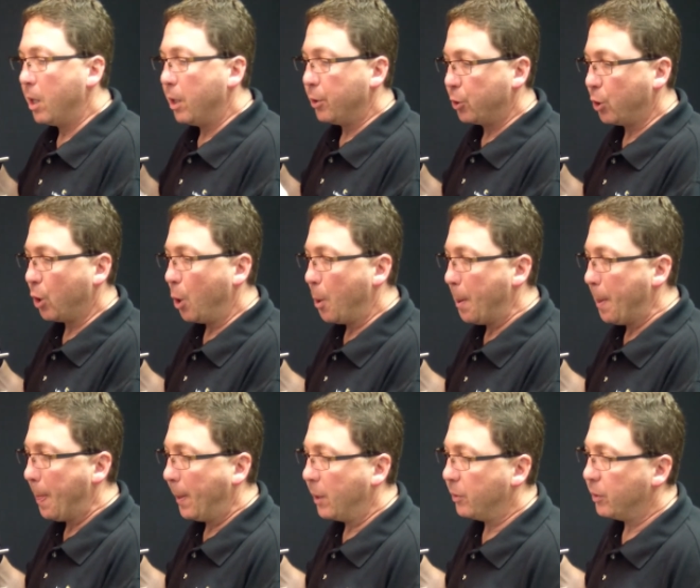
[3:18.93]
So
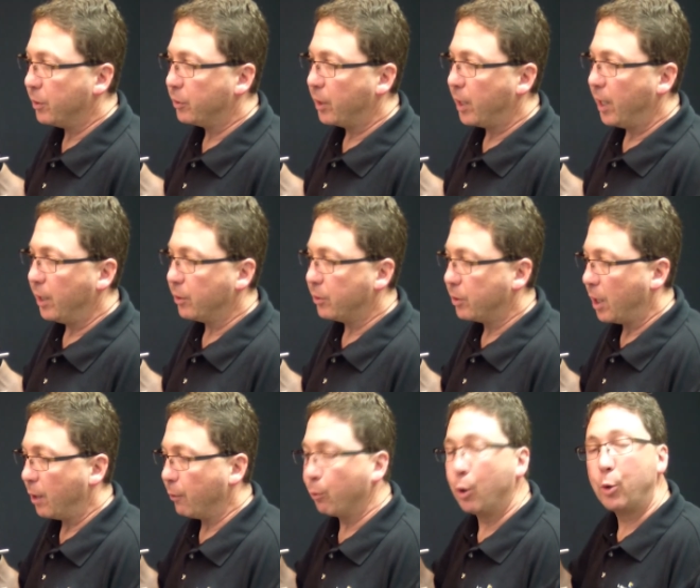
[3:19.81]
in this case,
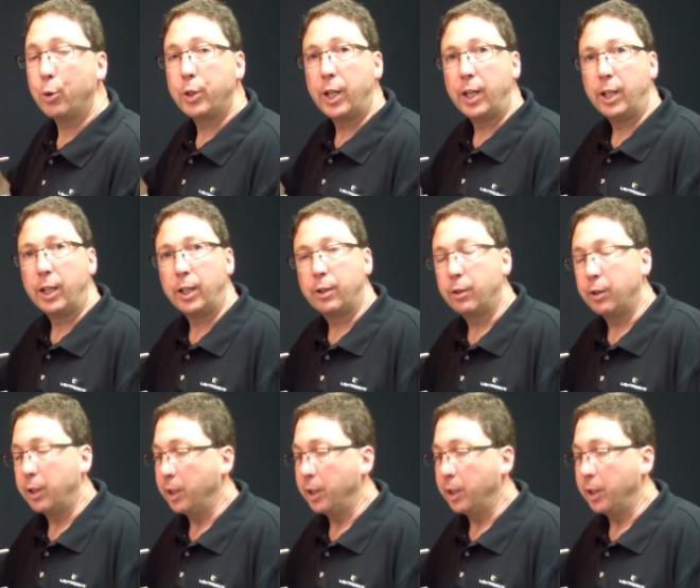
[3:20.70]
I've rotated